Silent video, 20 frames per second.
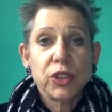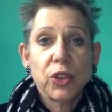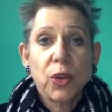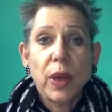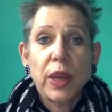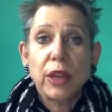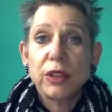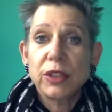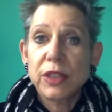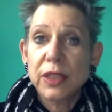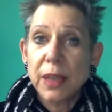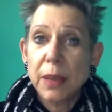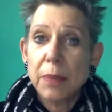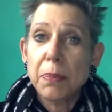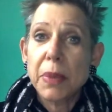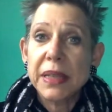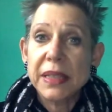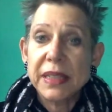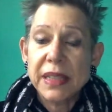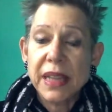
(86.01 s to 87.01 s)
So I go step
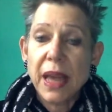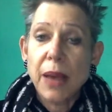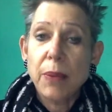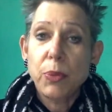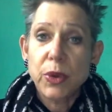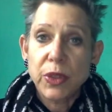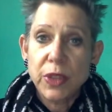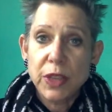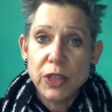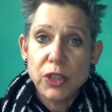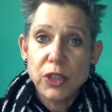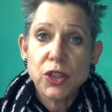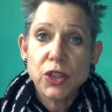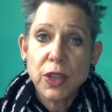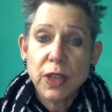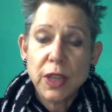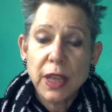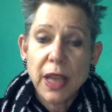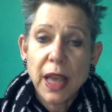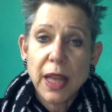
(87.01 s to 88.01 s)
by step with each of
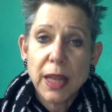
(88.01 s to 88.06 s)
the